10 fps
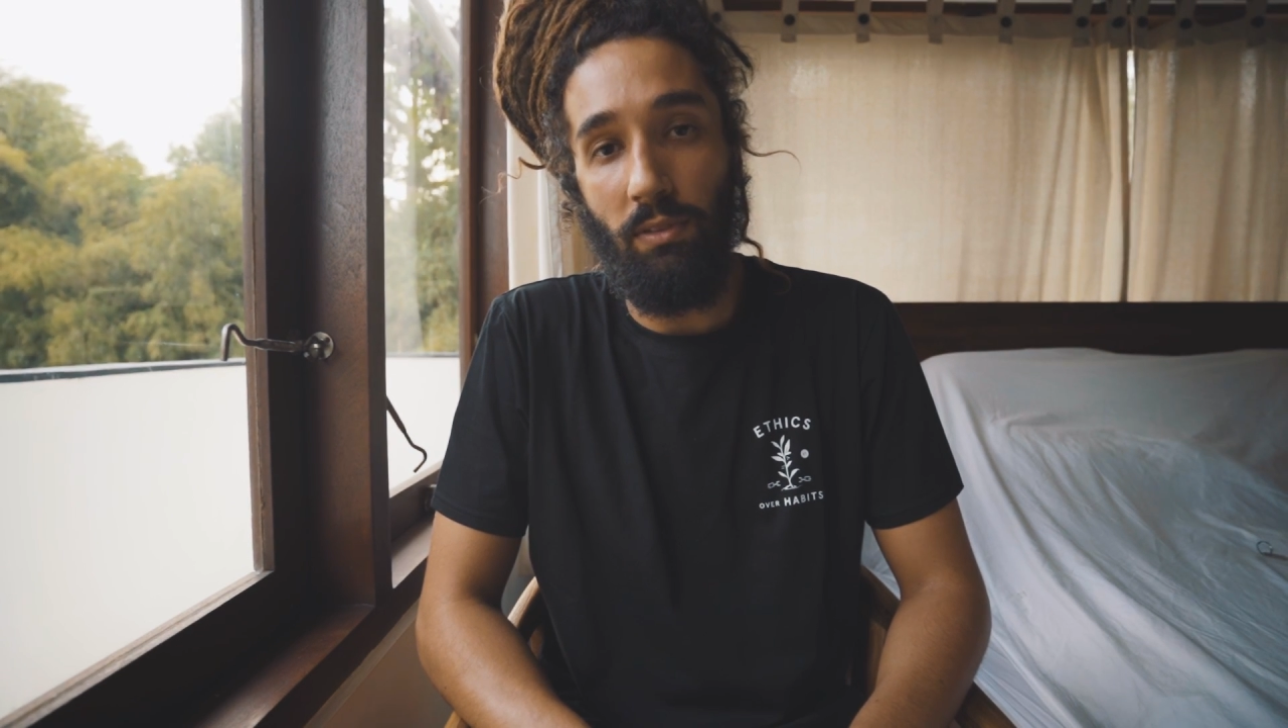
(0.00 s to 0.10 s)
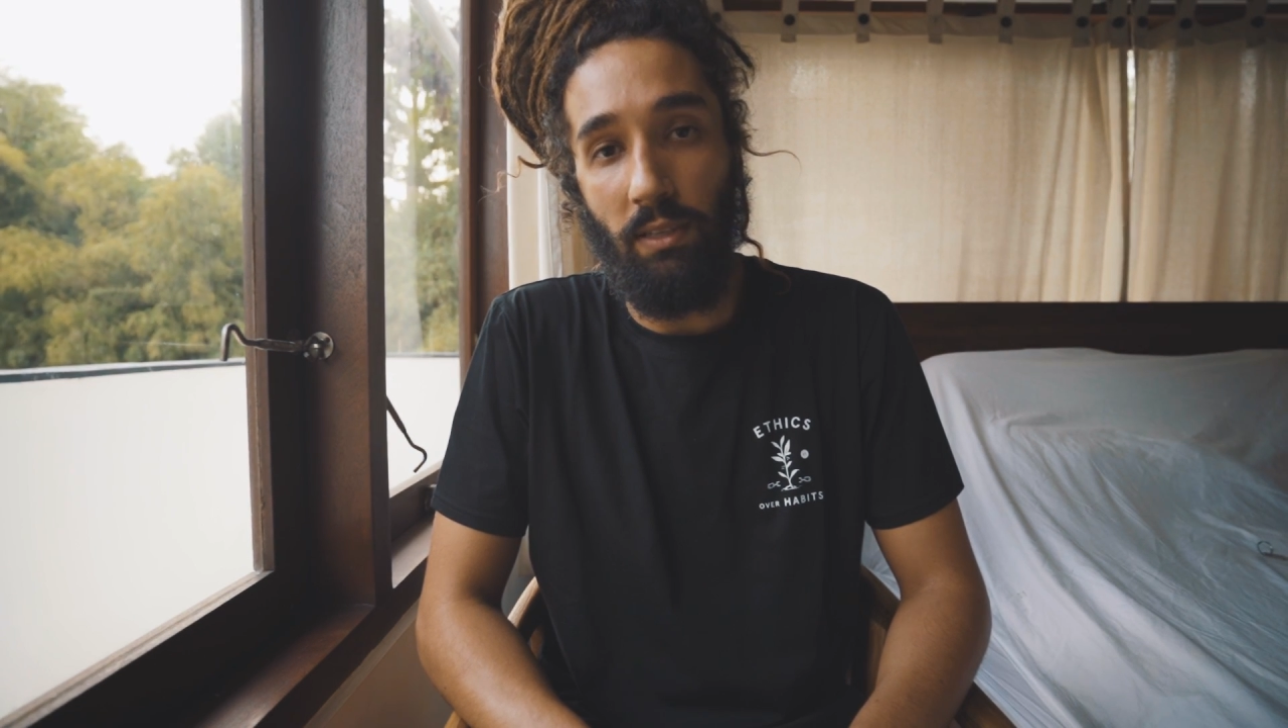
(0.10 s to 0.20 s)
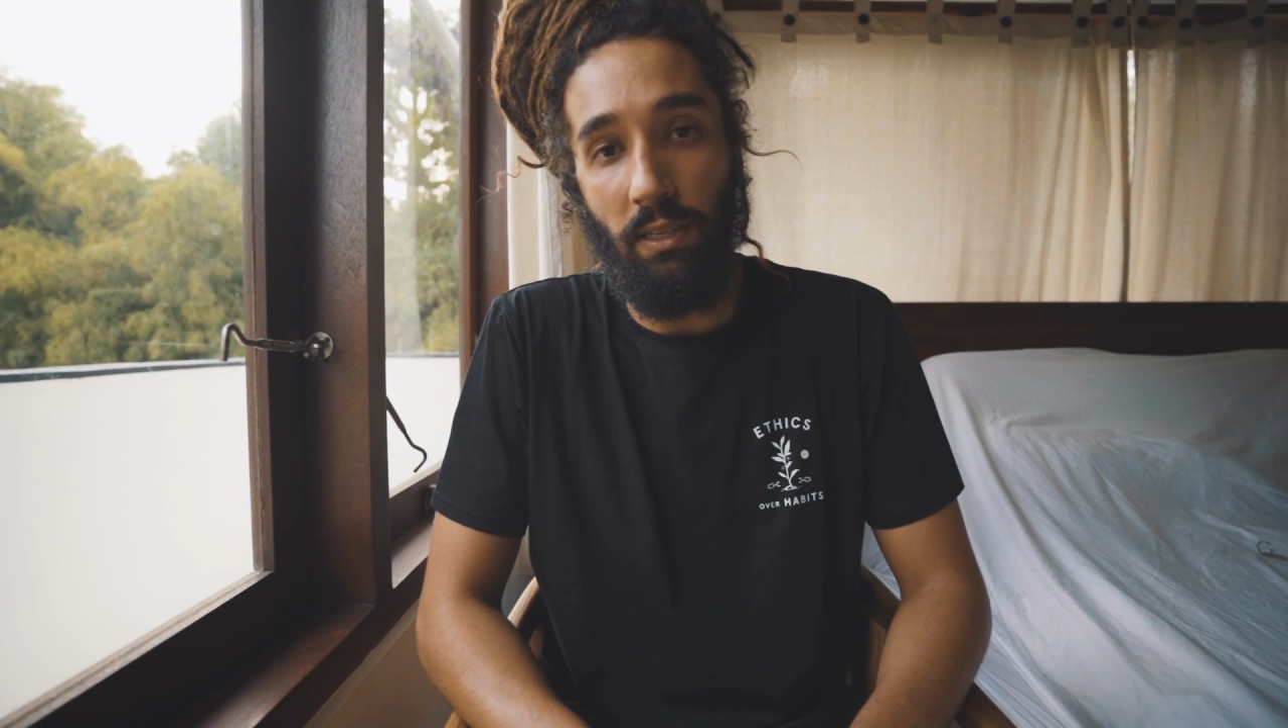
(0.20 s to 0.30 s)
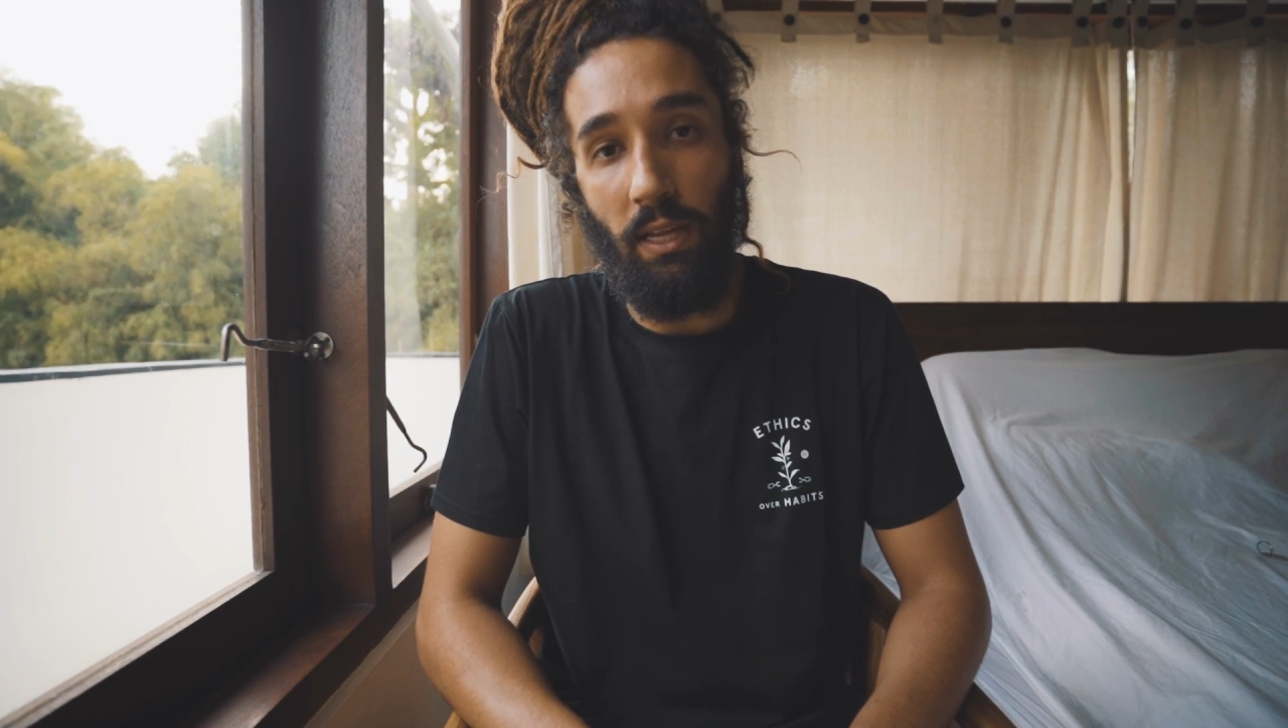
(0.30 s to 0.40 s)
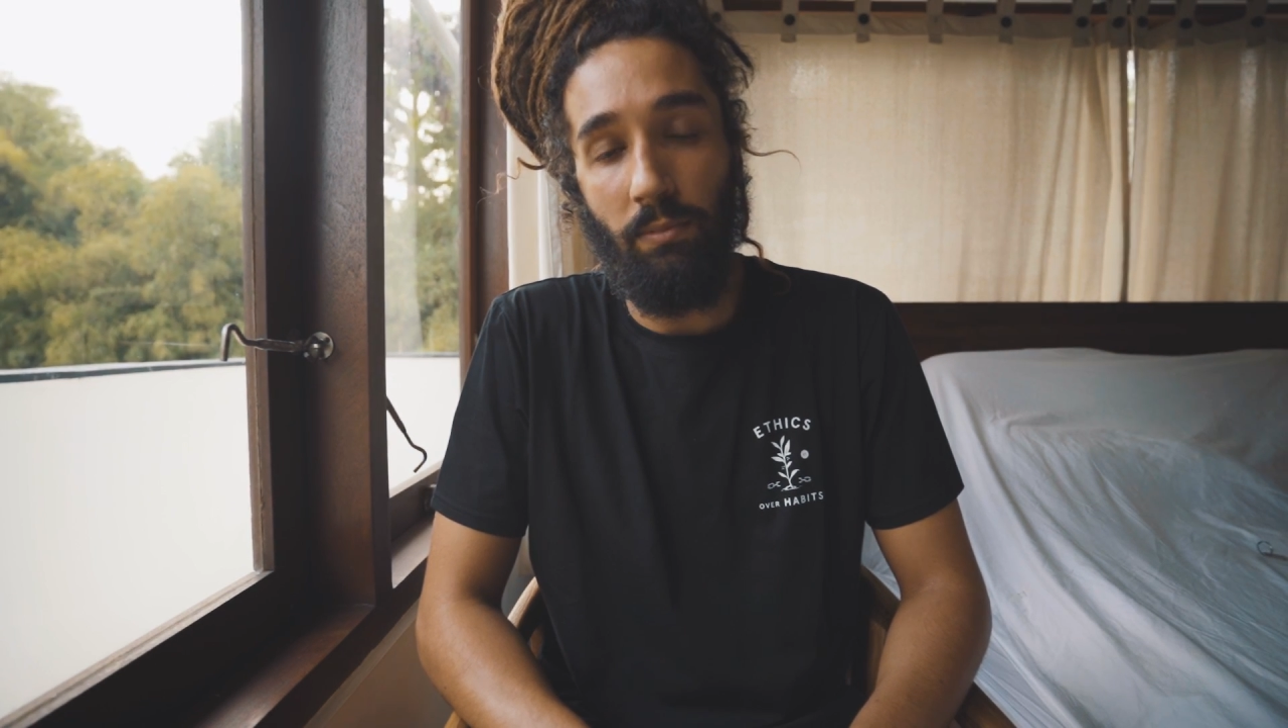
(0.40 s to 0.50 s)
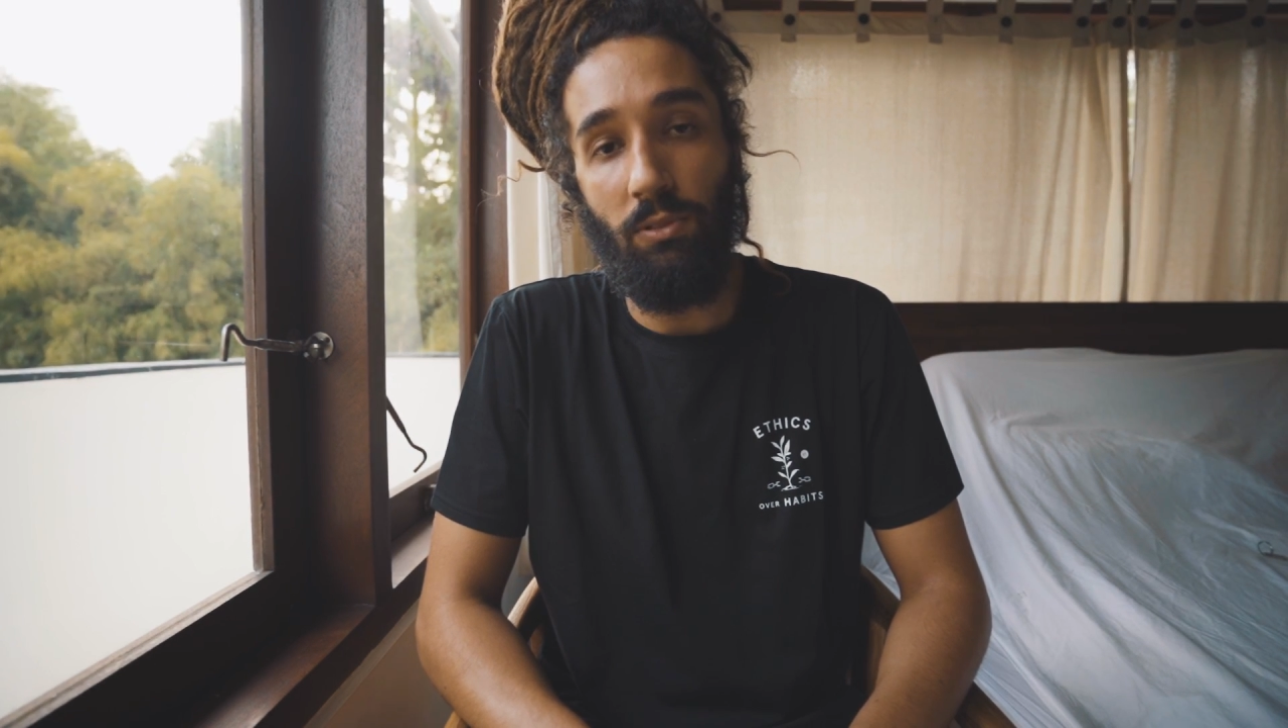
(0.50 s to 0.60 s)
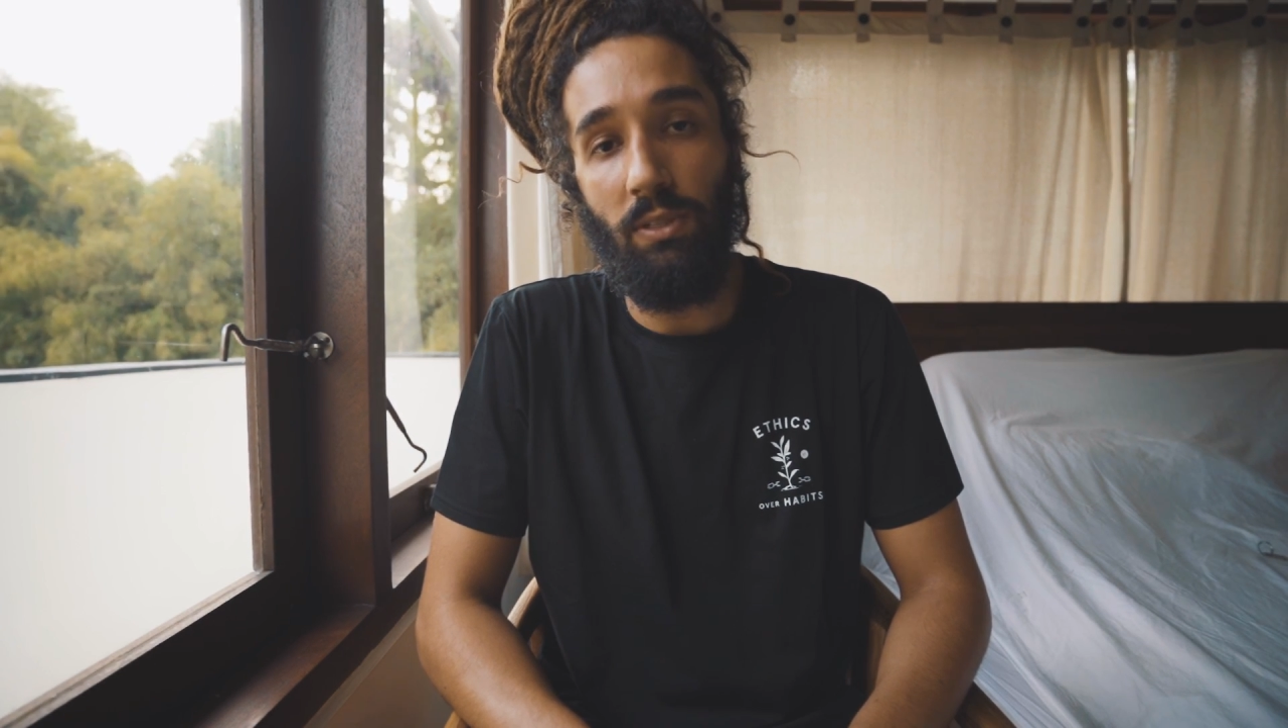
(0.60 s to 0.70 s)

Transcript: the animal